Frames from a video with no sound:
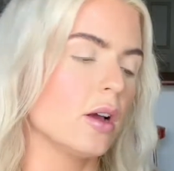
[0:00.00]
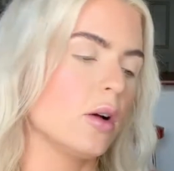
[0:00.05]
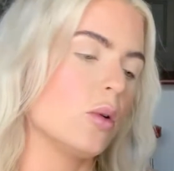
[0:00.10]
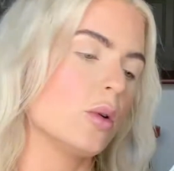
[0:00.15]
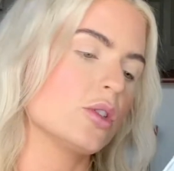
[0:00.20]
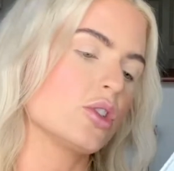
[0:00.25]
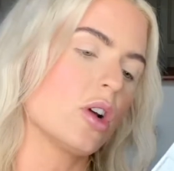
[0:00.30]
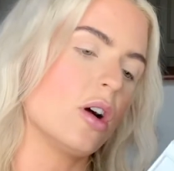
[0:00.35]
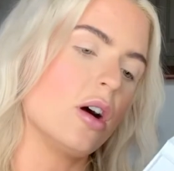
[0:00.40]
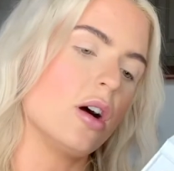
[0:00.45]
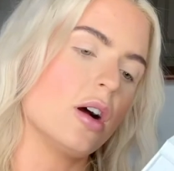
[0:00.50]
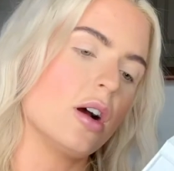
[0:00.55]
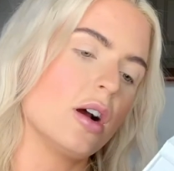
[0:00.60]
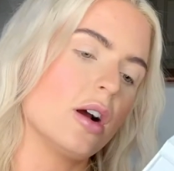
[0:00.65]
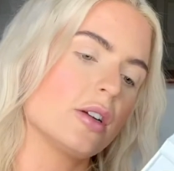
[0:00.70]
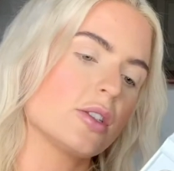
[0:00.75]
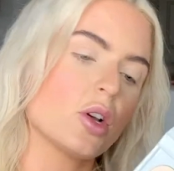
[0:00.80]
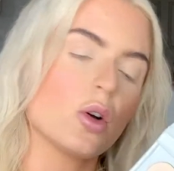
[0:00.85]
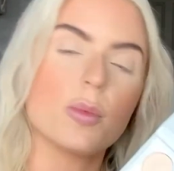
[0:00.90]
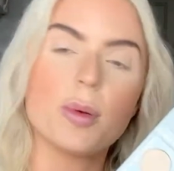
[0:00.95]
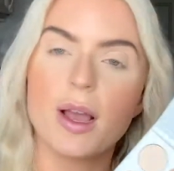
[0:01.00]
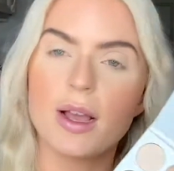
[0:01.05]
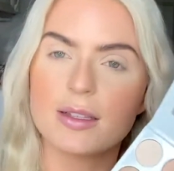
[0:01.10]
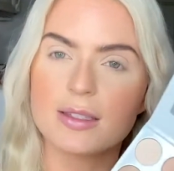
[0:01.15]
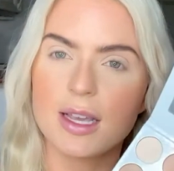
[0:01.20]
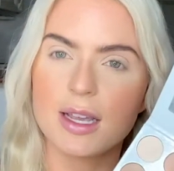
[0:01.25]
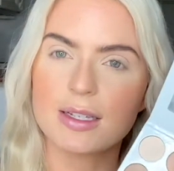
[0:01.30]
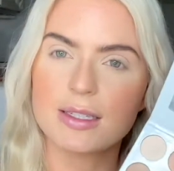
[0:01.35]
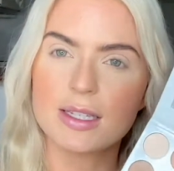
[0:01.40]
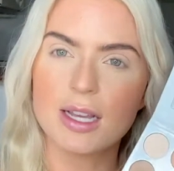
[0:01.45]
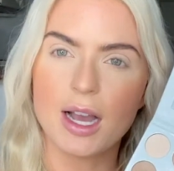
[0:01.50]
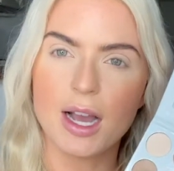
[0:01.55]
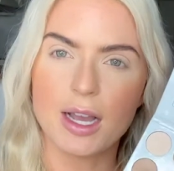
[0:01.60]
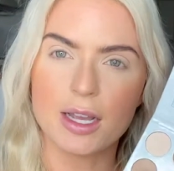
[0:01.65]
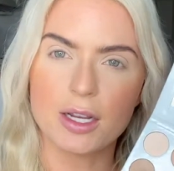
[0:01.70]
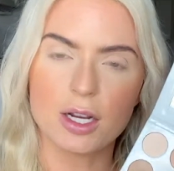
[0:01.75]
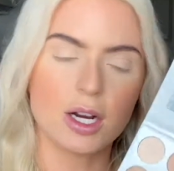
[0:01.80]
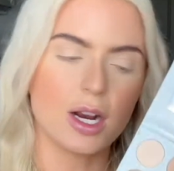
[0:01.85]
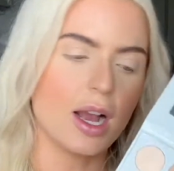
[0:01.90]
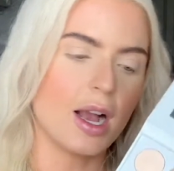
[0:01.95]
which are Topaz and
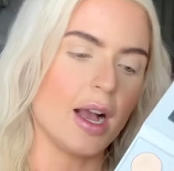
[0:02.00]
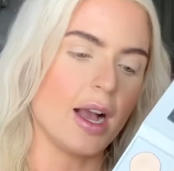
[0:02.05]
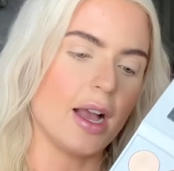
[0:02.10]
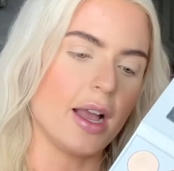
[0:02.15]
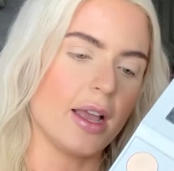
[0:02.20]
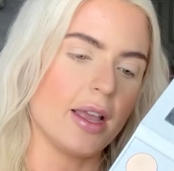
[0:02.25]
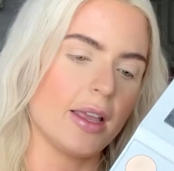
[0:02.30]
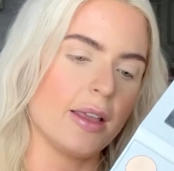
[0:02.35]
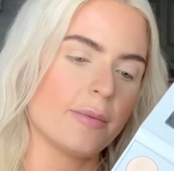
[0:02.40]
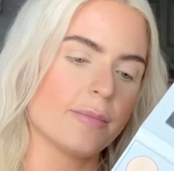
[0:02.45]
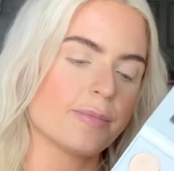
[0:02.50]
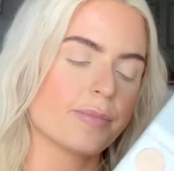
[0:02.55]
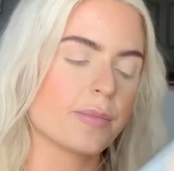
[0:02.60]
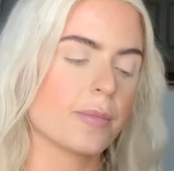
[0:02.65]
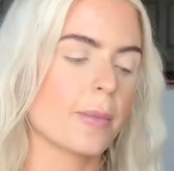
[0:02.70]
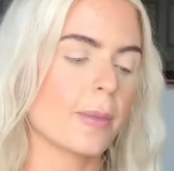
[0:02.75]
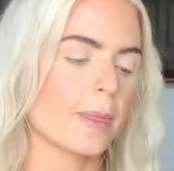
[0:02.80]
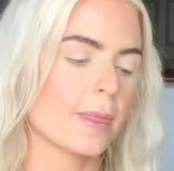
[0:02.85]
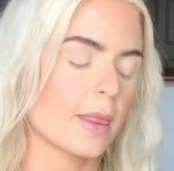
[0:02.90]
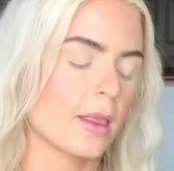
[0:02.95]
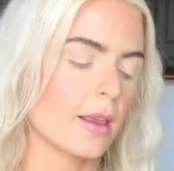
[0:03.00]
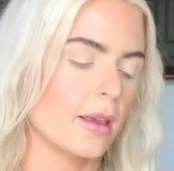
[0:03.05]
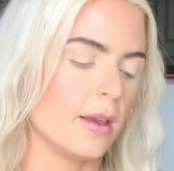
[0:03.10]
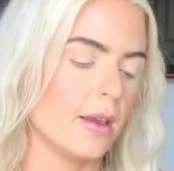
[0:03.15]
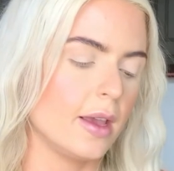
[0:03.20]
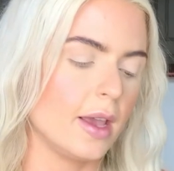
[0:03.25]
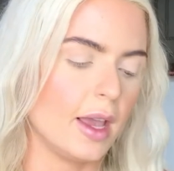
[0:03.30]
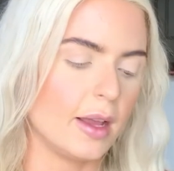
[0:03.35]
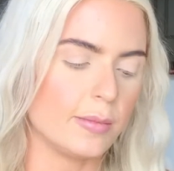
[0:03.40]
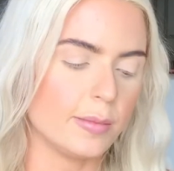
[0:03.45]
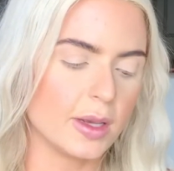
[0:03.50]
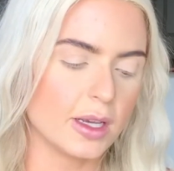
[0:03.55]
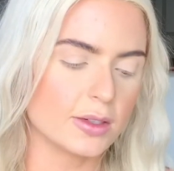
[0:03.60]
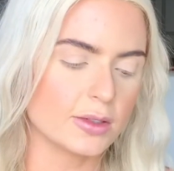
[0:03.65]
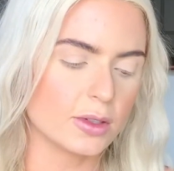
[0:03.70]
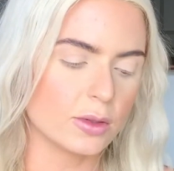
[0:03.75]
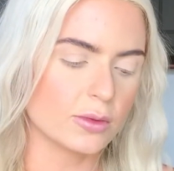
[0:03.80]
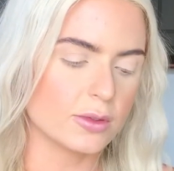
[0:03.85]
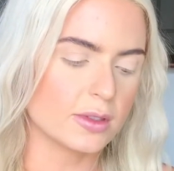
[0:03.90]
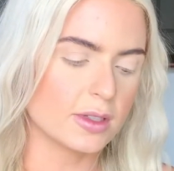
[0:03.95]
Tiger Eye, and mix
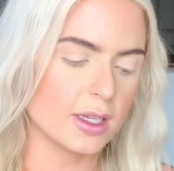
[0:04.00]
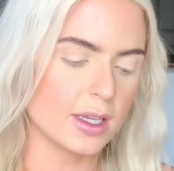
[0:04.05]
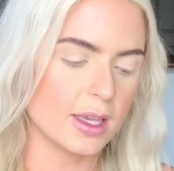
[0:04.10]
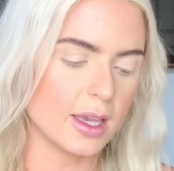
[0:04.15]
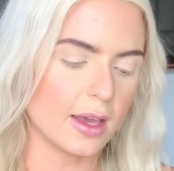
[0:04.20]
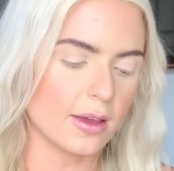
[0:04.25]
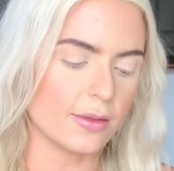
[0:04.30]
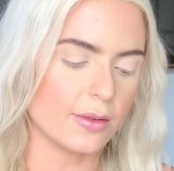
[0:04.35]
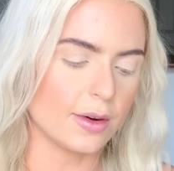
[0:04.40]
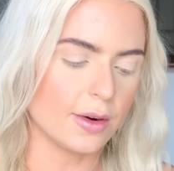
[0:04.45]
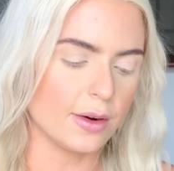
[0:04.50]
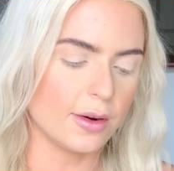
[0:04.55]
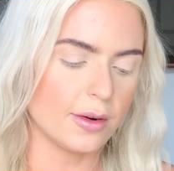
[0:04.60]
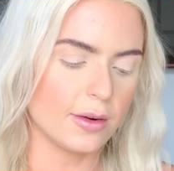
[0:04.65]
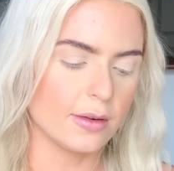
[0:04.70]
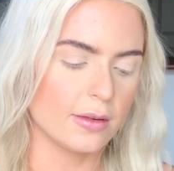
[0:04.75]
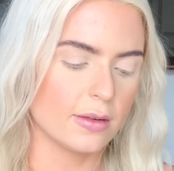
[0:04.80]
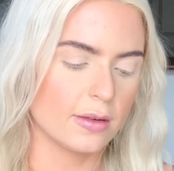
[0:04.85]
those together